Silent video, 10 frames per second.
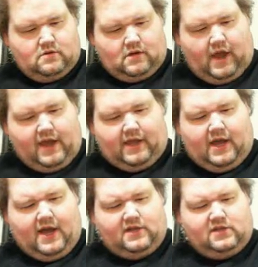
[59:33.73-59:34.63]
I
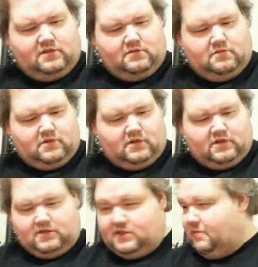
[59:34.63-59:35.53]
guess.
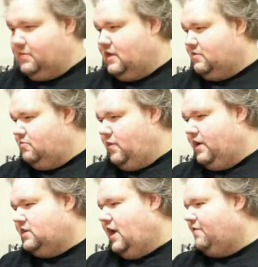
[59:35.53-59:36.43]
Except that we
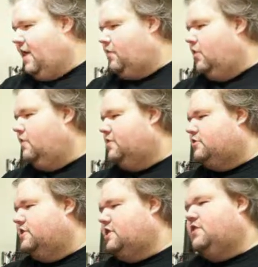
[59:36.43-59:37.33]
have that war of
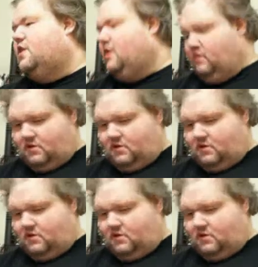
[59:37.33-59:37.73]
attrition thing.